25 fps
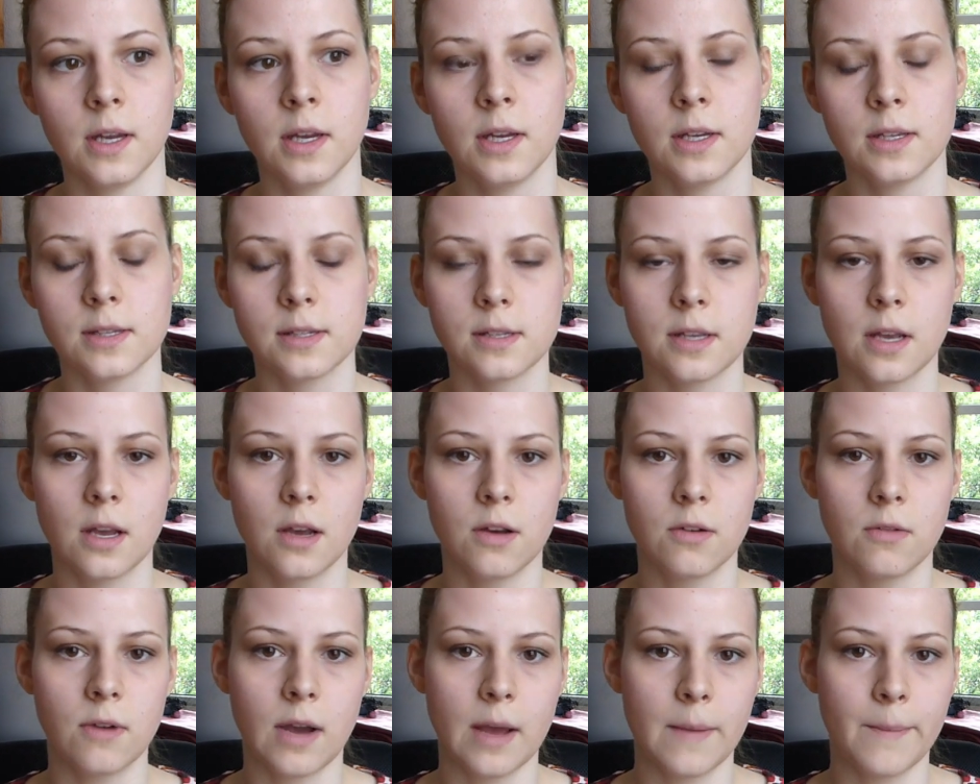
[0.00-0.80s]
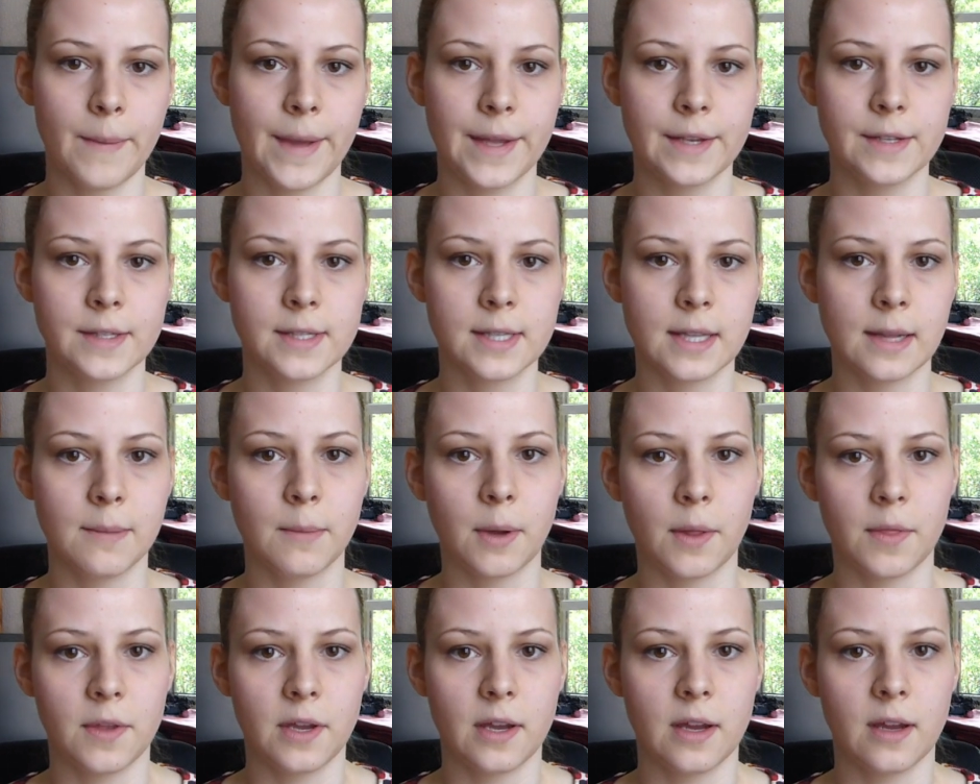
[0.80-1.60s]
So I made it
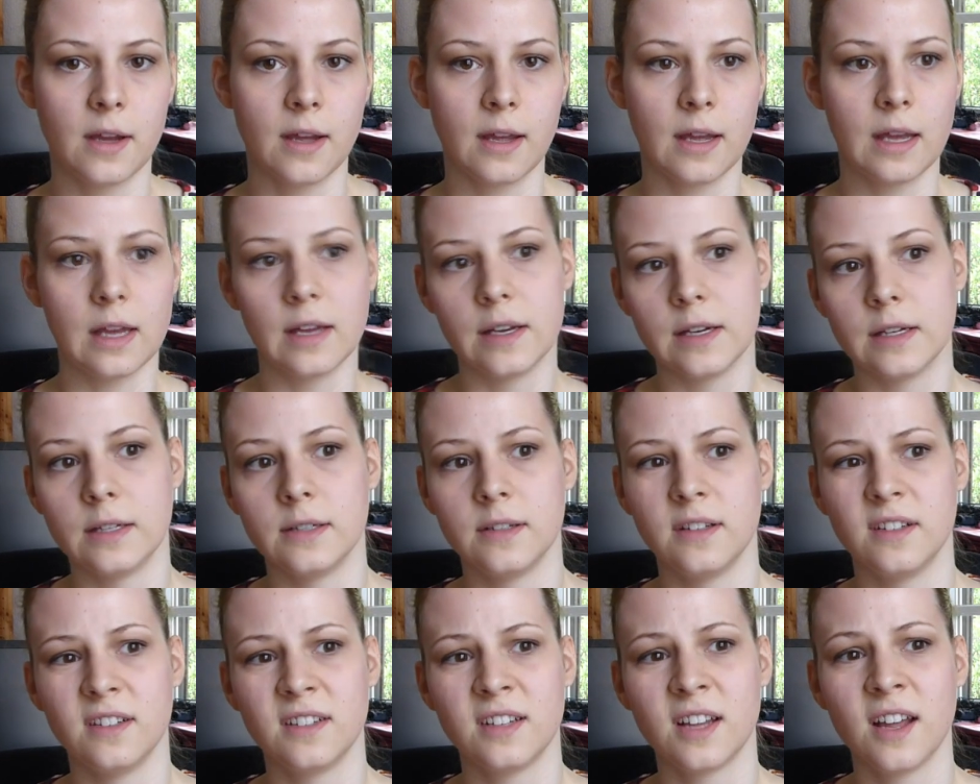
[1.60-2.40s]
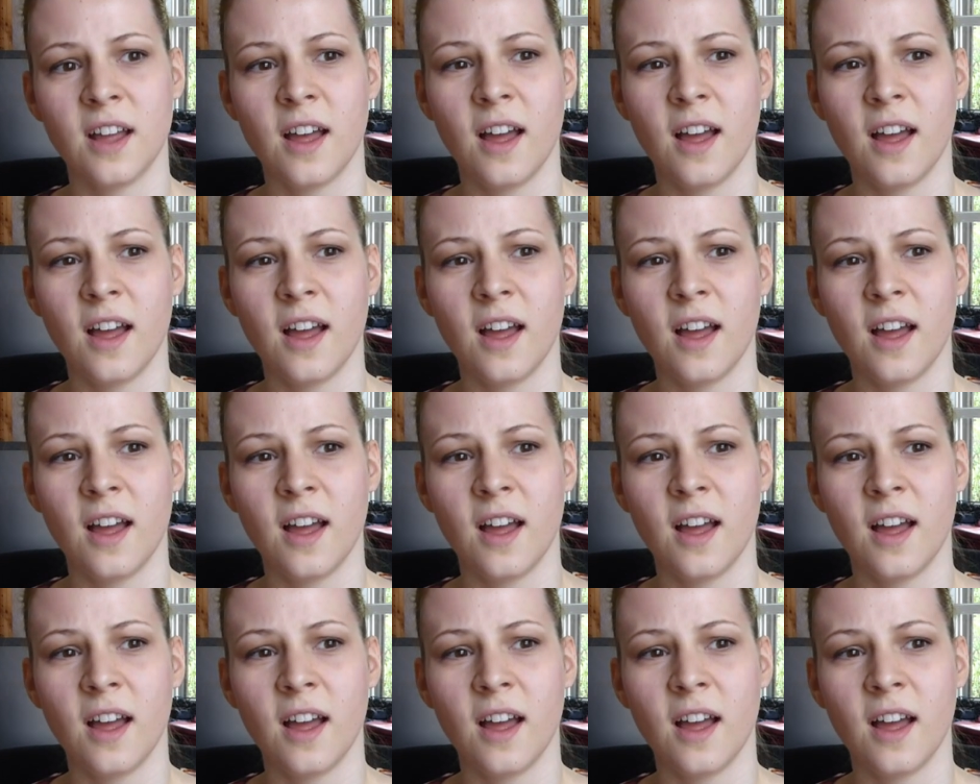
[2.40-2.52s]
slimmer there, and